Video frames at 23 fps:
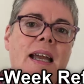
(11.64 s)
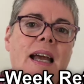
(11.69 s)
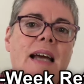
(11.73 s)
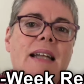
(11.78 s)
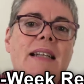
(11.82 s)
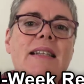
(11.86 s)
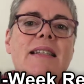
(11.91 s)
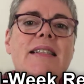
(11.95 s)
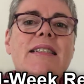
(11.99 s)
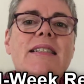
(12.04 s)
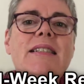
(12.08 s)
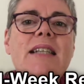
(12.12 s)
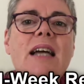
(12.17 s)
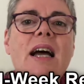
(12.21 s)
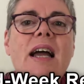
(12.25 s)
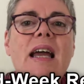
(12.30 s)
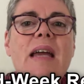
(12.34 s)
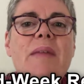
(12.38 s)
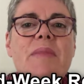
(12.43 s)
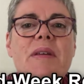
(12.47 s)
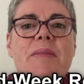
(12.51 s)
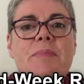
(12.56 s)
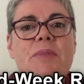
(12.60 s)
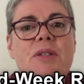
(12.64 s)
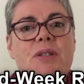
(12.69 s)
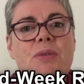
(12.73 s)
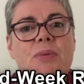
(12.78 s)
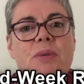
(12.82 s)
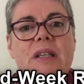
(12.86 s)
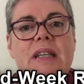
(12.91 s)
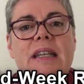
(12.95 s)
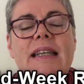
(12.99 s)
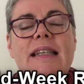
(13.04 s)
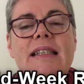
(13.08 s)
And at this time in
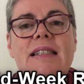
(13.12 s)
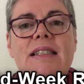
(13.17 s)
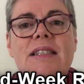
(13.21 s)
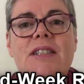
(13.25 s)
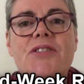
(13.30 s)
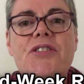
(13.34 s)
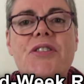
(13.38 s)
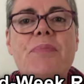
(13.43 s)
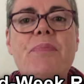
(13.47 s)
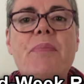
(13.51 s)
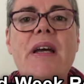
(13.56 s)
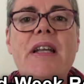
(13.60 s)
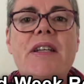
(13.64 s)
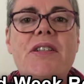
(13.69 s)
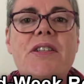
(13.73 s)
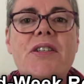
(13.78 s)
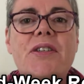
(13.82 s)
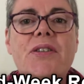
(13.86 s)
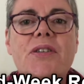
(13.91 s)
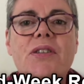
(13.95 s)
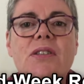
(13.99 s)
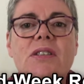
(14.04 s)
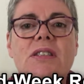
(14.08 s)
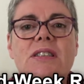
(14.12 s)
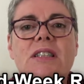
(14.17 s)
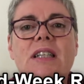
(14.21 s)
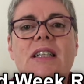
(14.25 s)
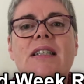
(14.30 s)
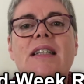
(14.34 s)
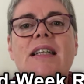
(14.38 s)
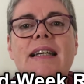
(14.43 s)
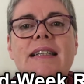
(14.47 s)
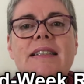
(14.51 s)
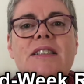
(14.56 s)
between Easter and Pentecost,
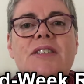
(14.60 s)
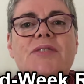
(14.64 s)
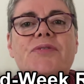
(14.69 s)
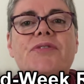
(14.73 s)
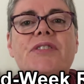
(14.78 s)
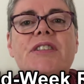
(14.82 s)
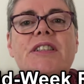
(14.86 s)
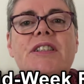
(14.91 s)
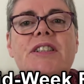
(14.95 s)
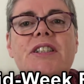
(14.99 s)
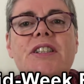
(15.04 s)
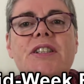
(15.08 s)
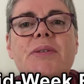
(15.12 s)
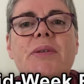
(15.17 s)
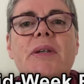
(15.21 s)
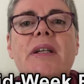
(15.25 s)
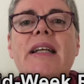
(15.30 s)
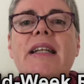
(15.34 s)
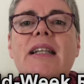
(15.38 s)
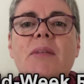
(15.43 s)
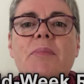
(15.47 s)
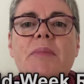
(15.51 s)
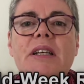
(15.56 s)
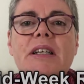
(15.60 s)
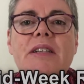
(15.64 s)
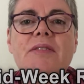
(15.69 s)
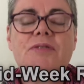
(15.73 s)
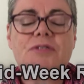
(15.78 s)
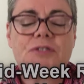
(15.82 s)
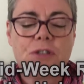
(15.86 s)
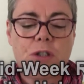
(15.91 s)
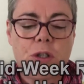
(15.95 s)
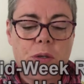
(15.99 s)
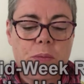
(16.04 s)
I'd like to read to you a little bit
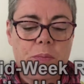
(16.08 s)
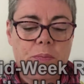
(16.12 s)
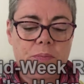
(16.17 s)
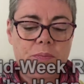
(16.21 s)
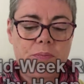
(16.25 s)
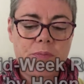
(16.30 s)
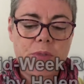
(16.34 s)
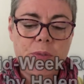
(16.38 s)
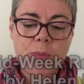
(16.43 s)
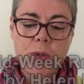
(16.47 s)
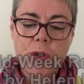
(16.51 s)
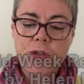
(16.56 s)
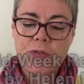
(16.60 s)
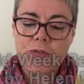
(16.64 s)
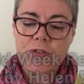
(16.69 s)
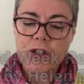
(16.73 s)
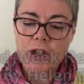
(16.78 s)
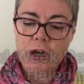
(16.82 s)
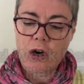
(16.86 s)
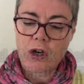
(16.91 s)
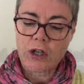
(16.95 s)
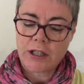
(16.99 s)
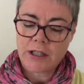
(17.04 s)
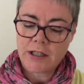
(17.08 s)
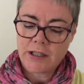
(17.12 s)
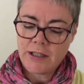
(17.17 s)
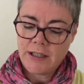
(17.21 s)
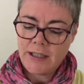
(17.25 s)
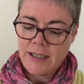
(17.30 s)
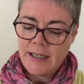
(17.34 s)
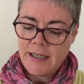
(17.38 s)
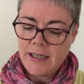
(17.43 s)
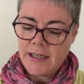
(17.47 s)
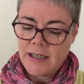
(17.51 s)
from the book of John,
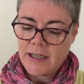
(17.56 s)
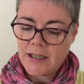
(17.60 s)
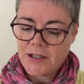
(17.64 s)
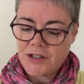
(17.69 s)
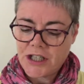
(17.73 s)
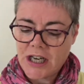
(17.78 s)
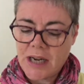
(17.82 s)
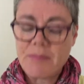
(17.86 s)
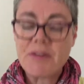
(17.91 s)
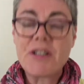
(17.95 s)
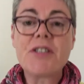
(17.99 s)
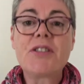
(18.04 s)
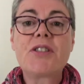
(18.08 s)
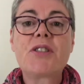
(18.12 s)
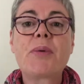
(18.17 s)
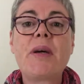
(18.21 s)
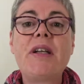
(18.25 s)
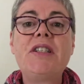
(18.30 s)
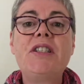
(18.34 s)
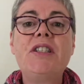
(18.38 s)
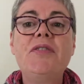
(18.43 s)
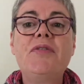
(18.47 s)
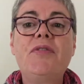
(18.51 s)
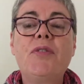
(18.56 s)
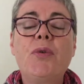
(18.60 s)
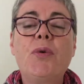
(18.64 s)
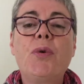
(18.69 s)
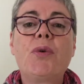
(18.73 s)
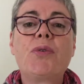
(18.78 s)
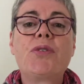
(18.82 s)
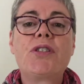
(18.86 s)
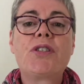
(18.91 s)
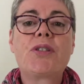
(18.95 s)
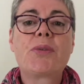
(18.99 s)
chapters
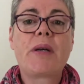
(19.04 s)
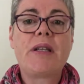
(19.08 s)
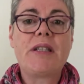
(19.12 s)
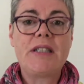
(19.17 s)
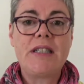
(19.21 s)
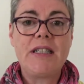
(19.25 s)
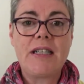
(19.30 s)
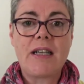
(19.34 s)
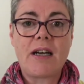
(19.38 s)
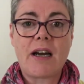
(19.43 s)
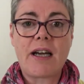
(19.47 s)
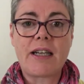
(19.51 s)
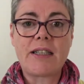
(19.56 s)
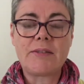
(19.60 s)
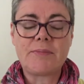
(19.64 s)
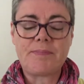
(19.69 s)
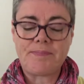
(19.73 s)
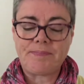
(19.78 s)
24 to 29.